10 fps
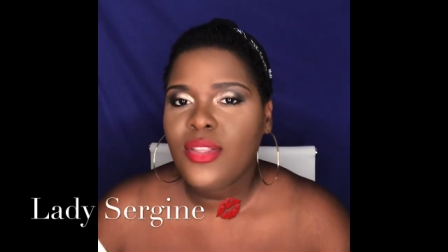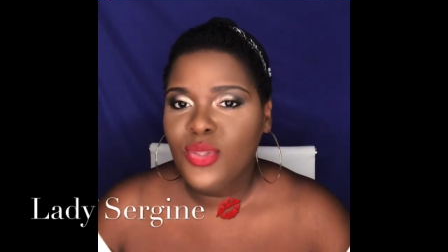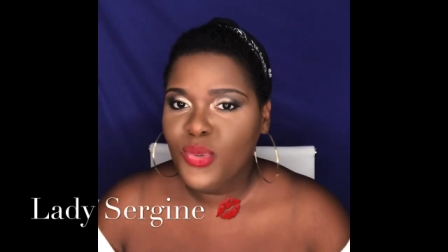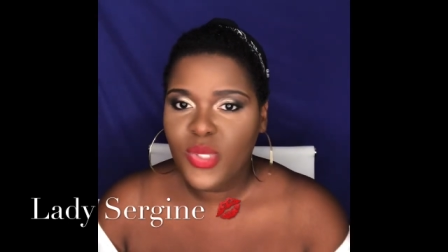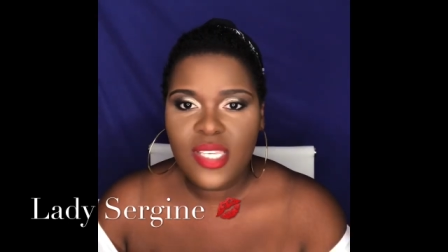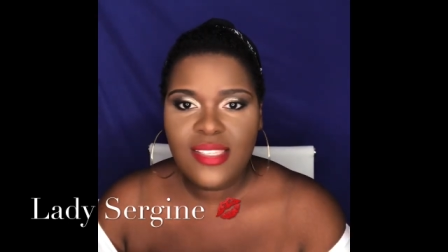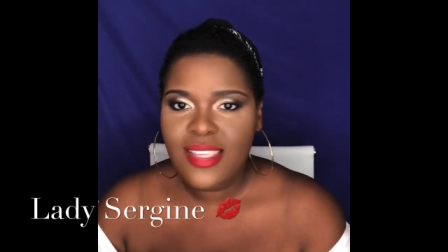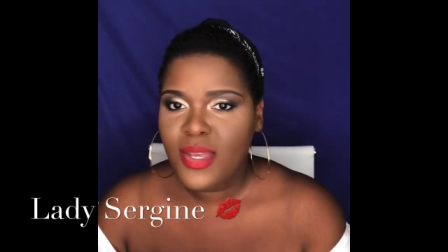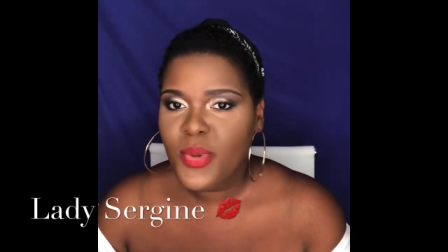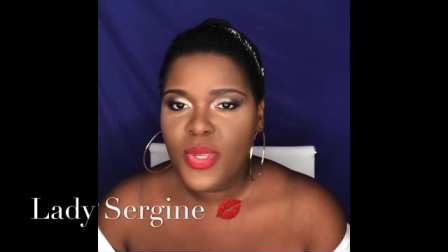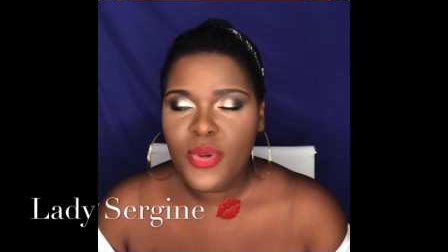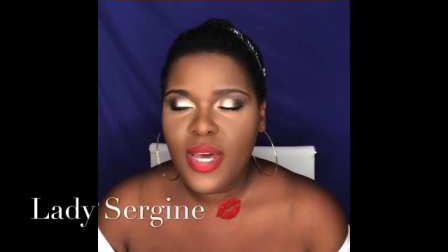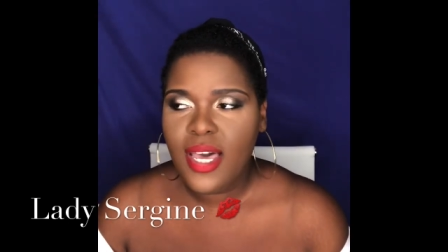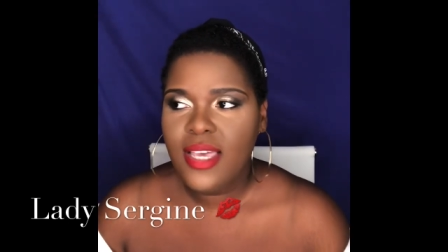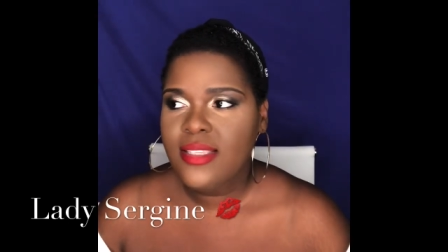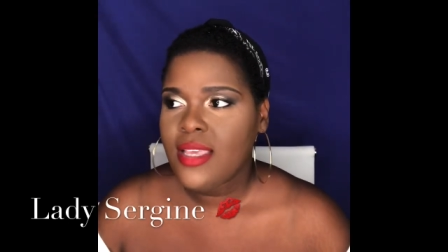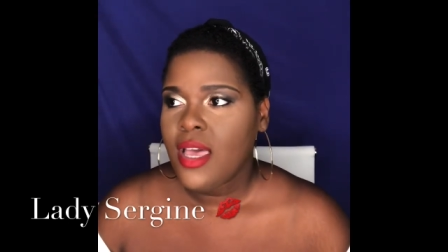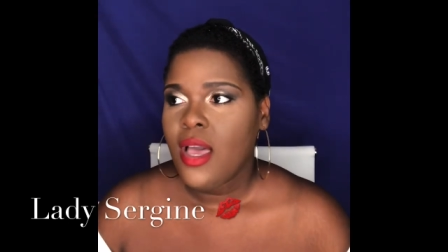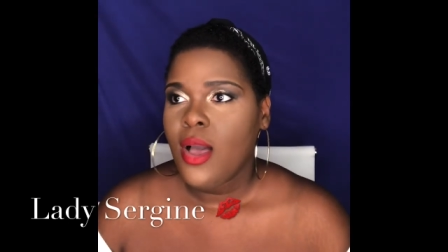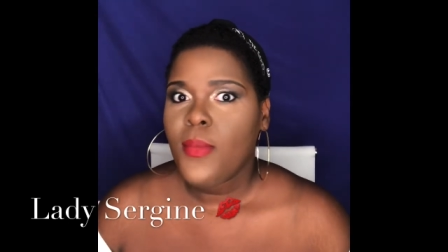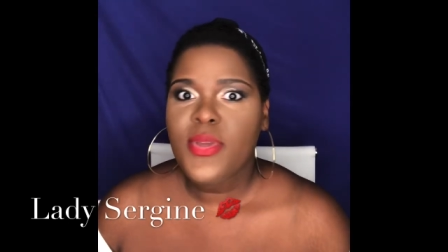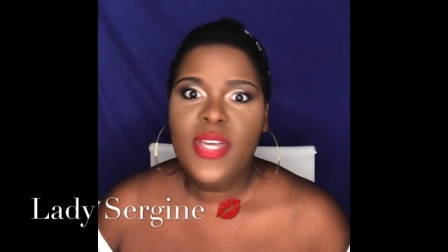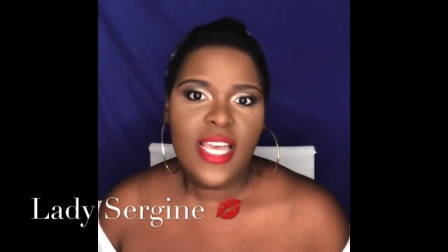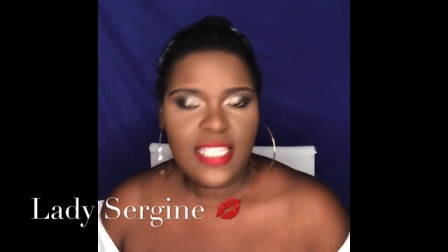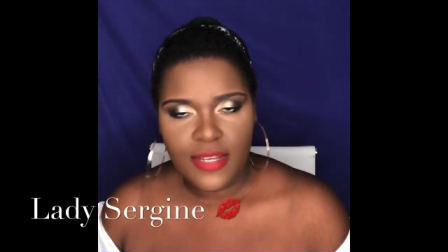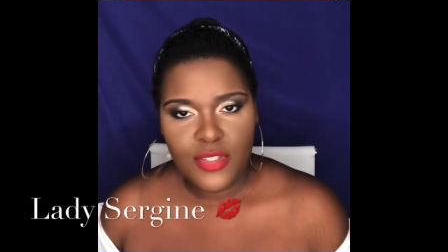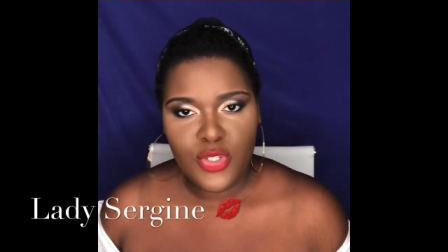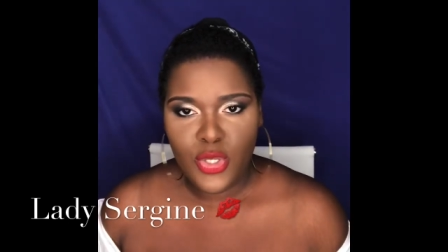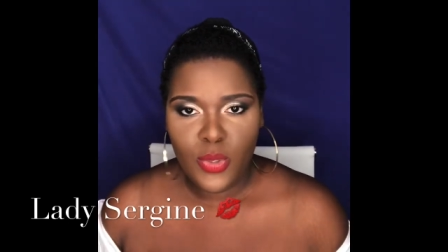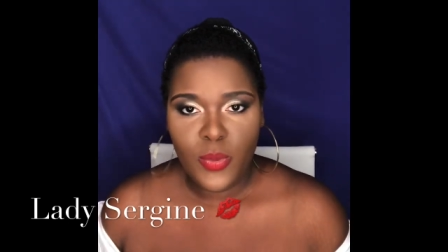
do this thing with you guys well, you guys have to know,